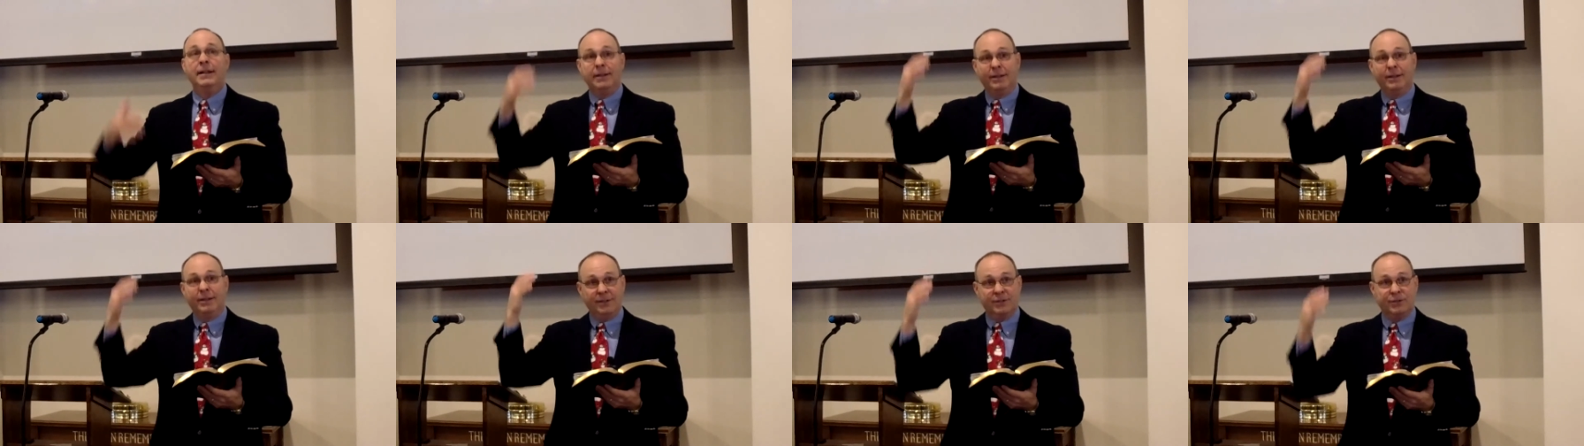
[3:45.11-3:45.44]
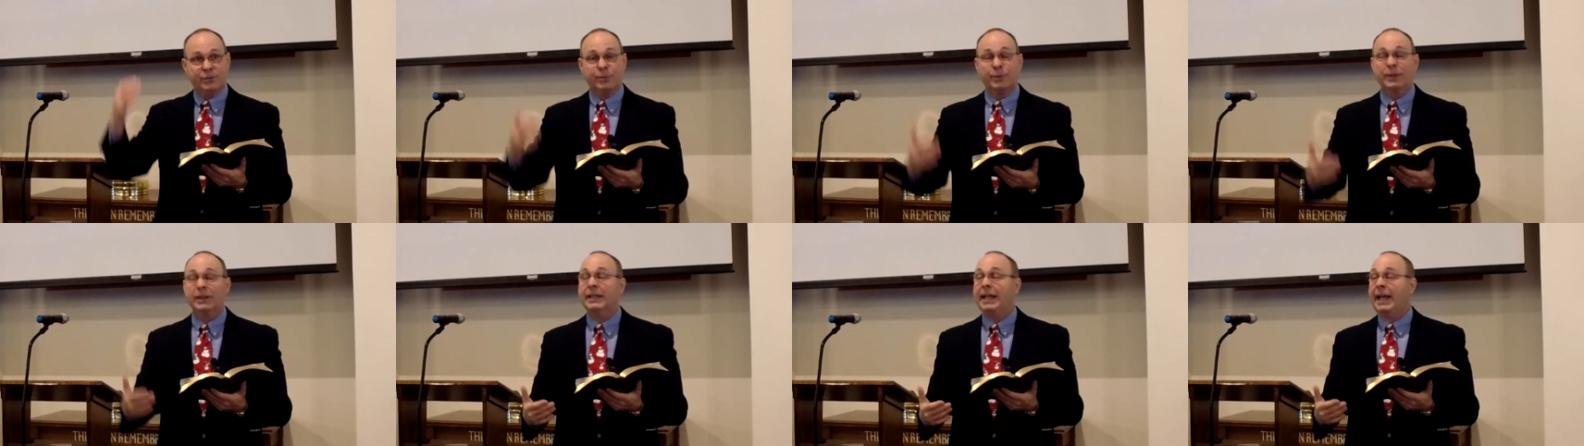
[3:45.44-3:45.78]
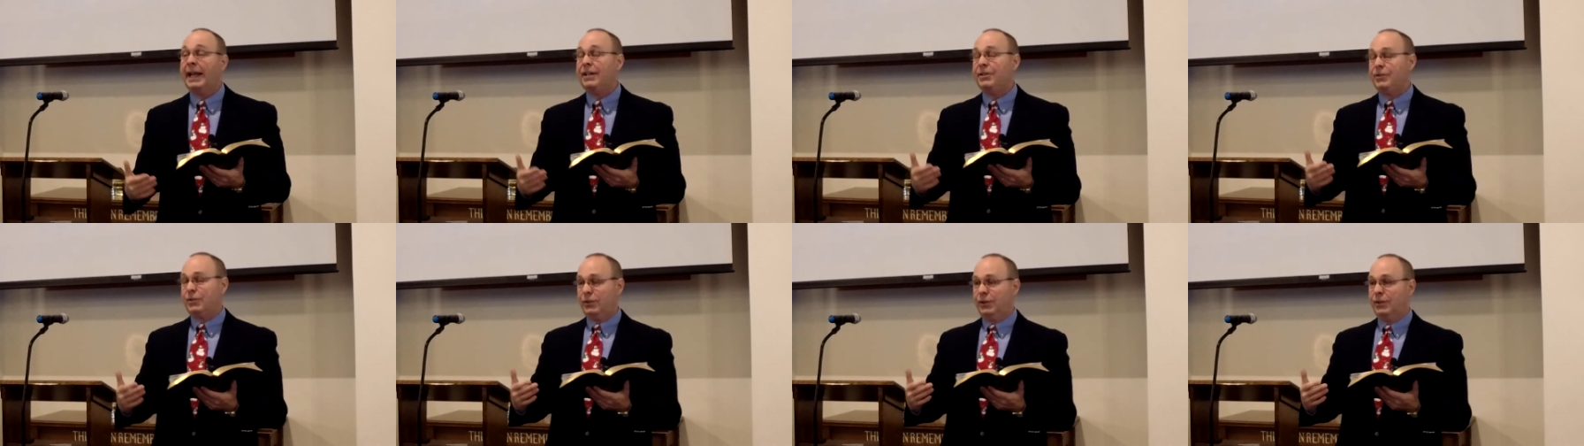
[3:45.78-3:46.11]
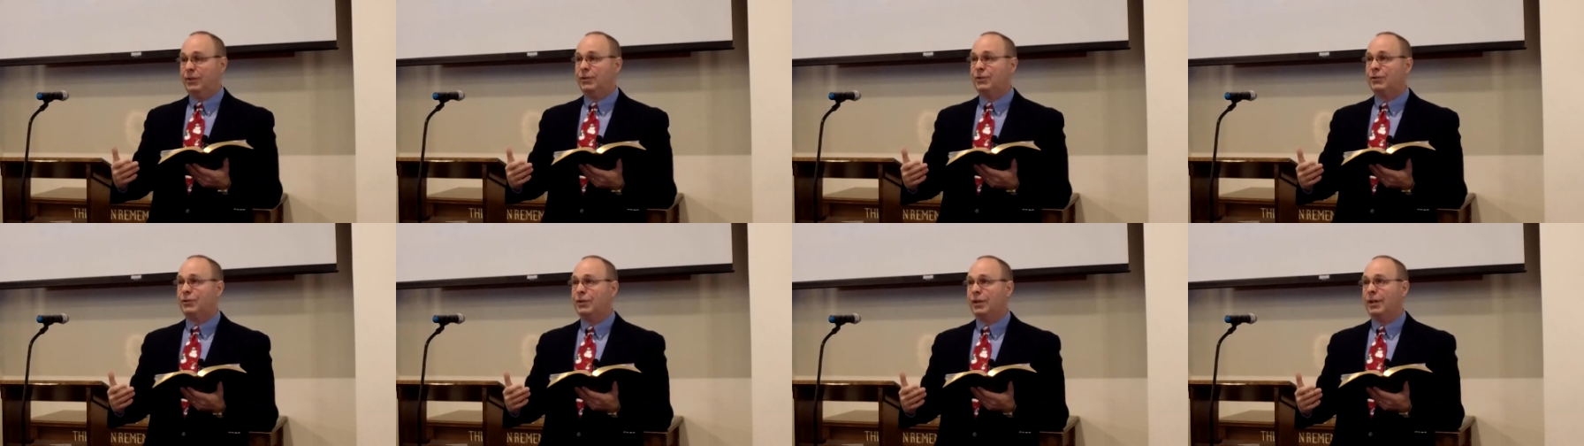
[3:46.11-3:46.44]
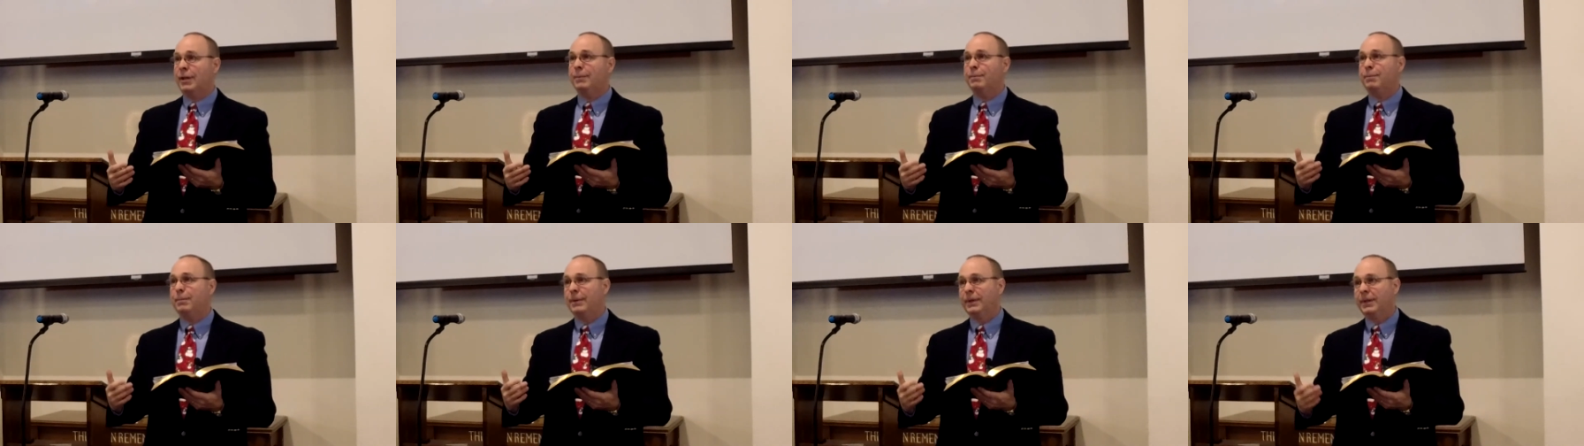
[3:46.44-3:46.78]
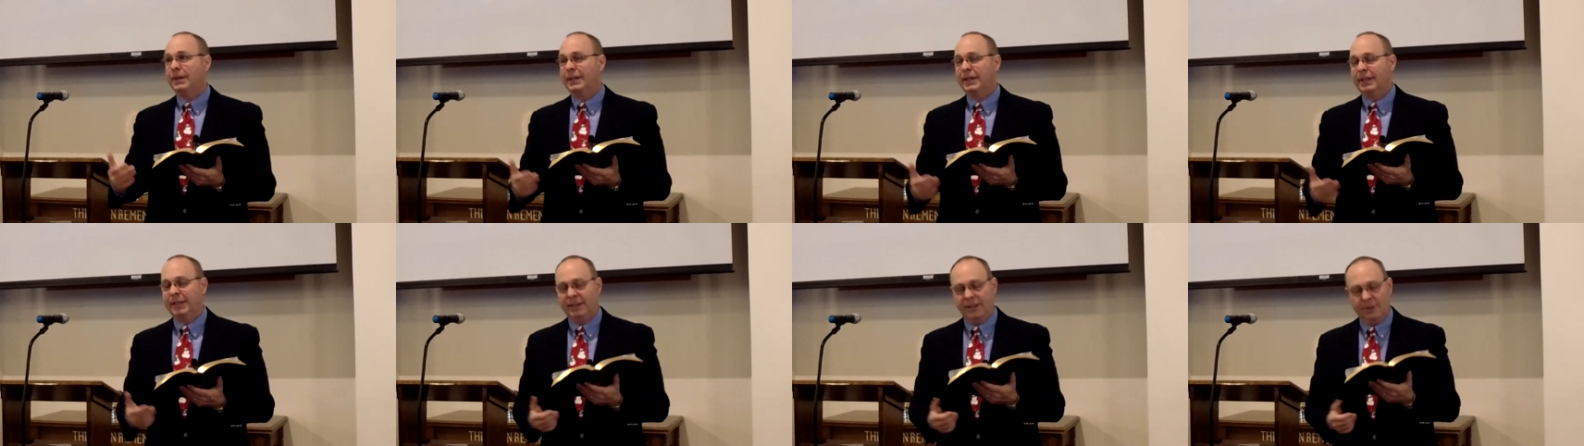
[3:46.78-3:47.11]
this relationship
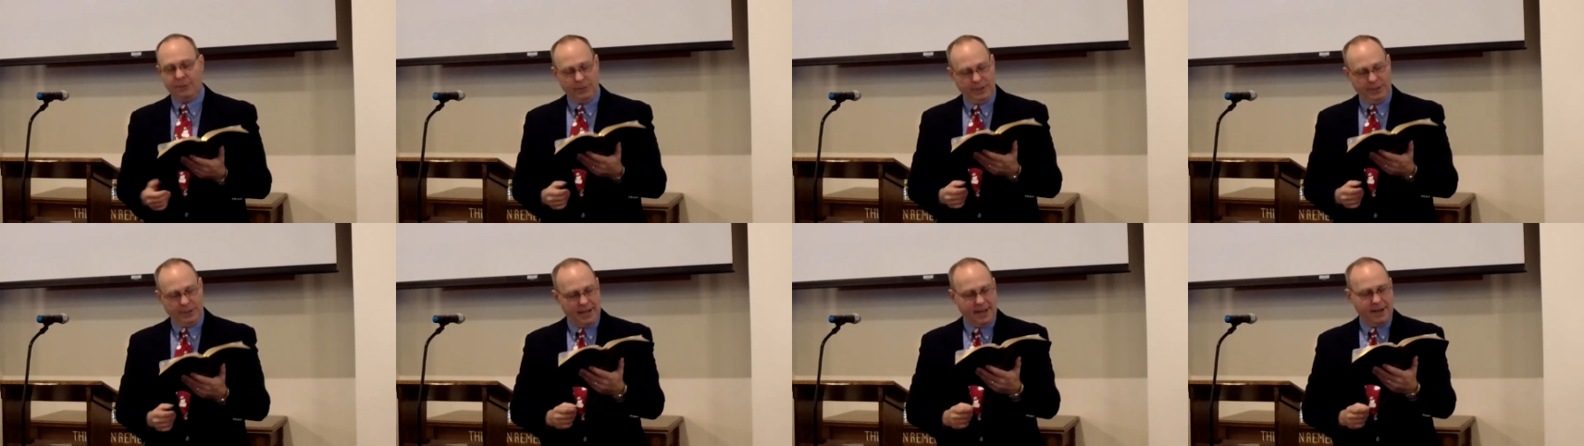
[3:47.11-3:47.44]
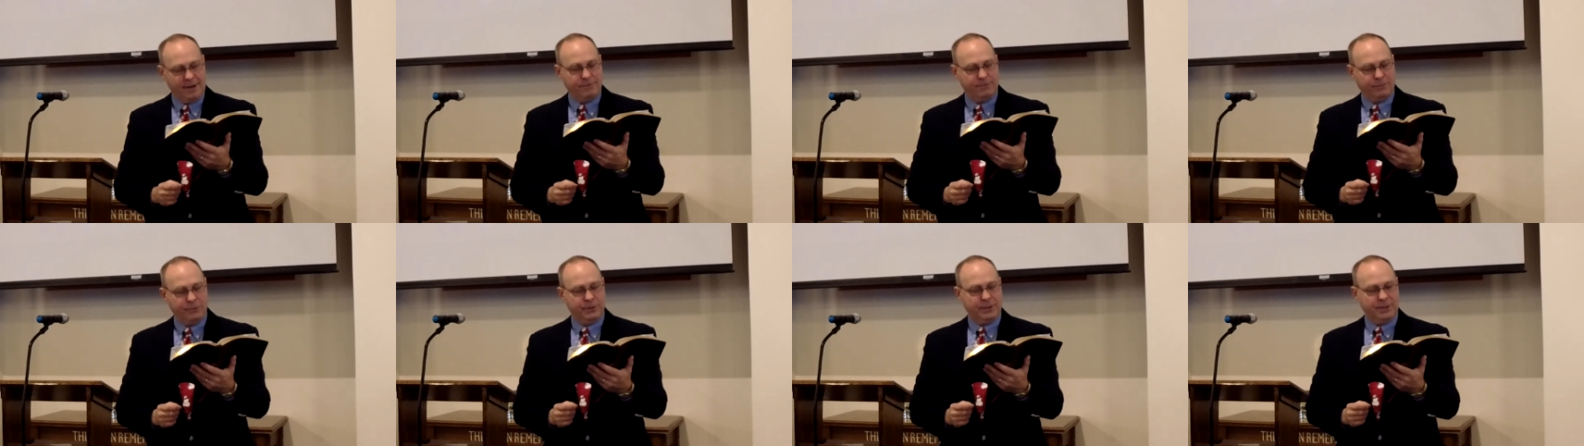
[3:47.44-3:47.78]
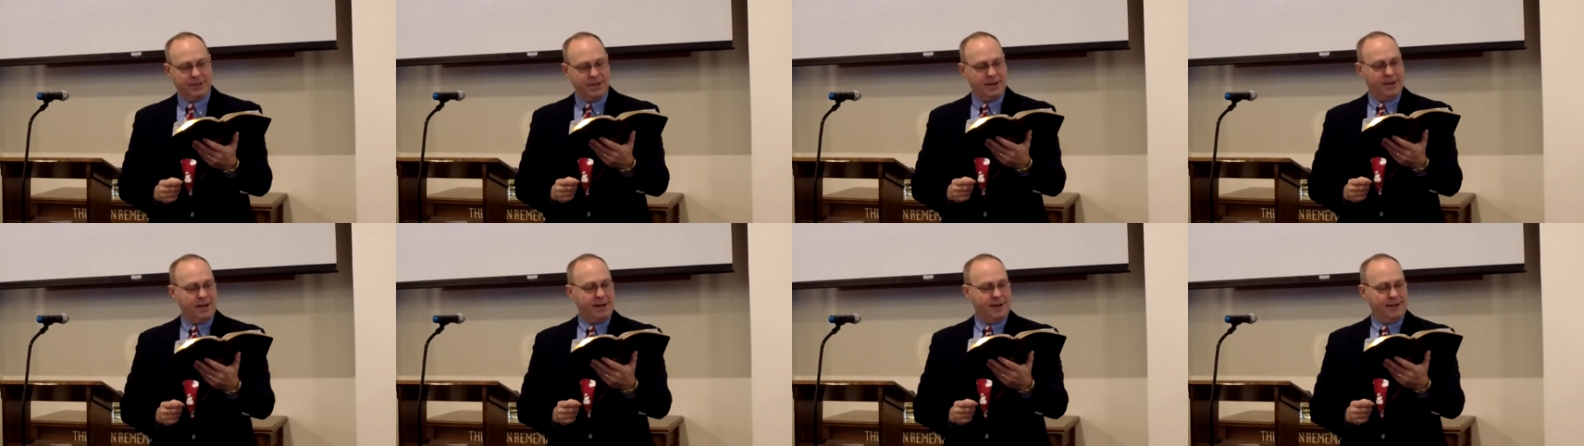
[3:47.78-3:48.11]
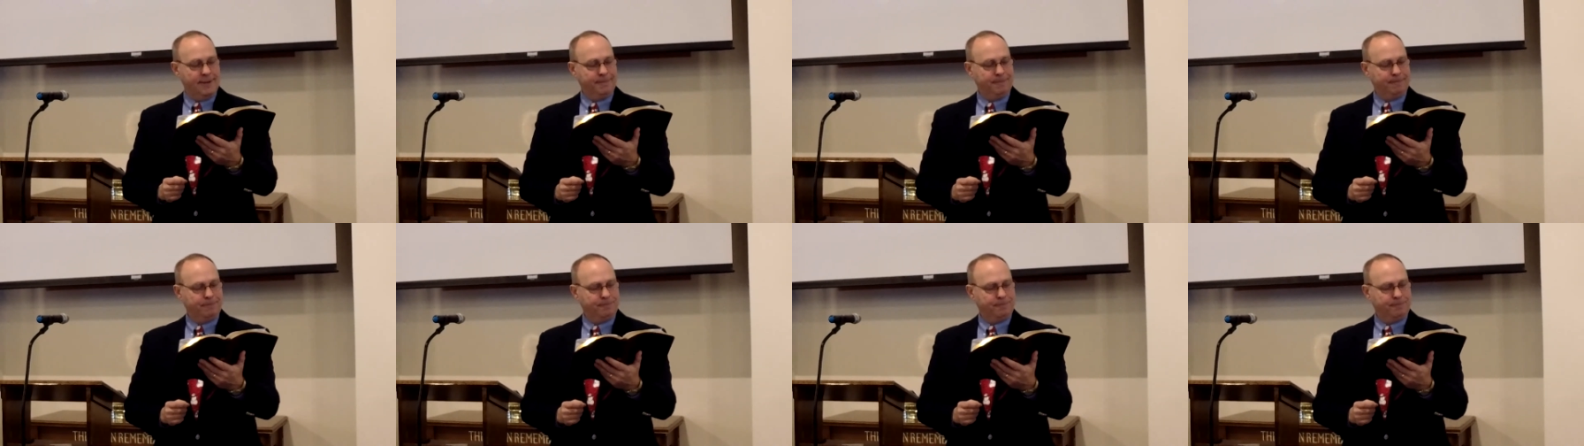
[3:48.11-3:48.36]
that we have with God.